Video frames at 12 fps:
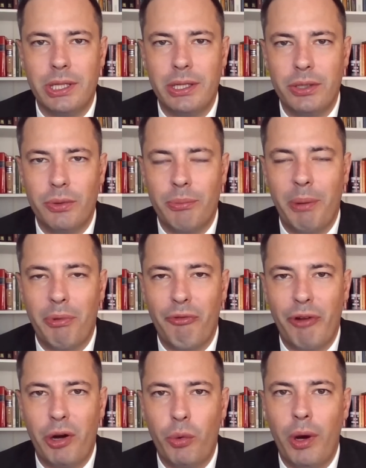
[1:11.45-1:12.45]
And you remember
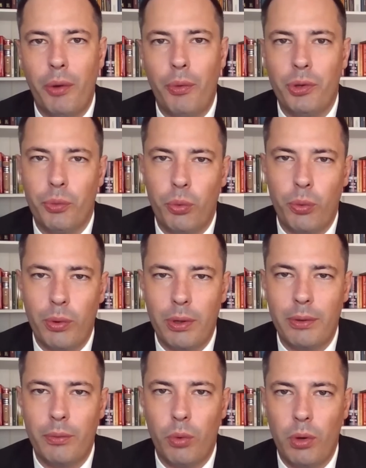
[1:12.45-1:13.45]
very well when the
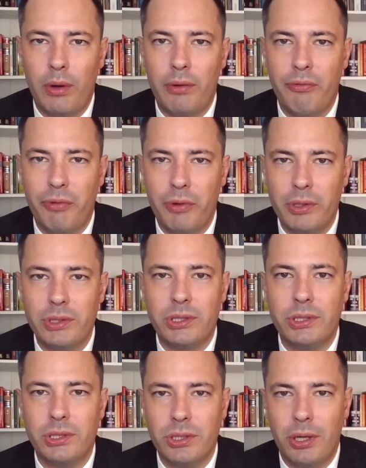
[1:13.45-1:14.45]
war
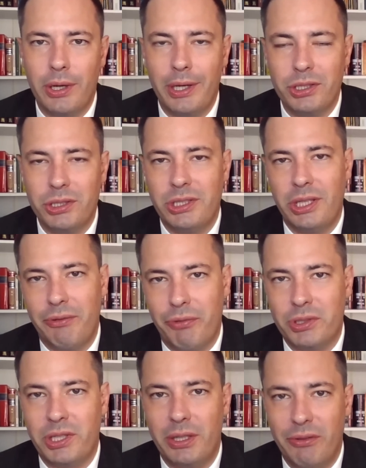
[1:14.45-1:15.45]
first started, I should say the
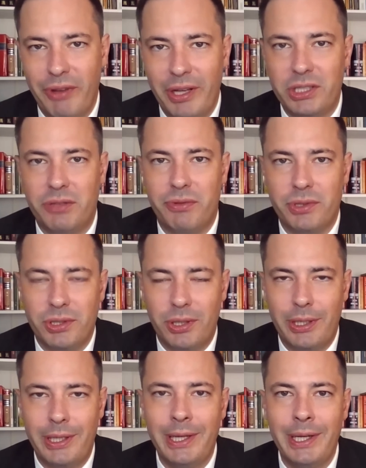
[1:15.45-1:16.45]
full-scale invasion first
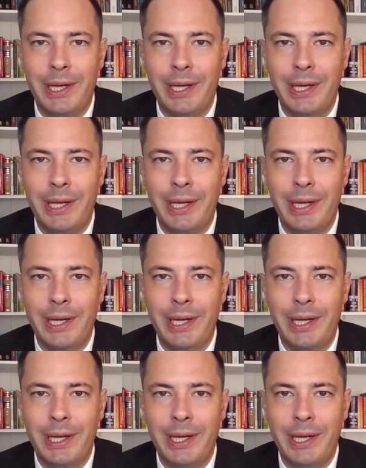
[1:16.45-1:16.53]
started,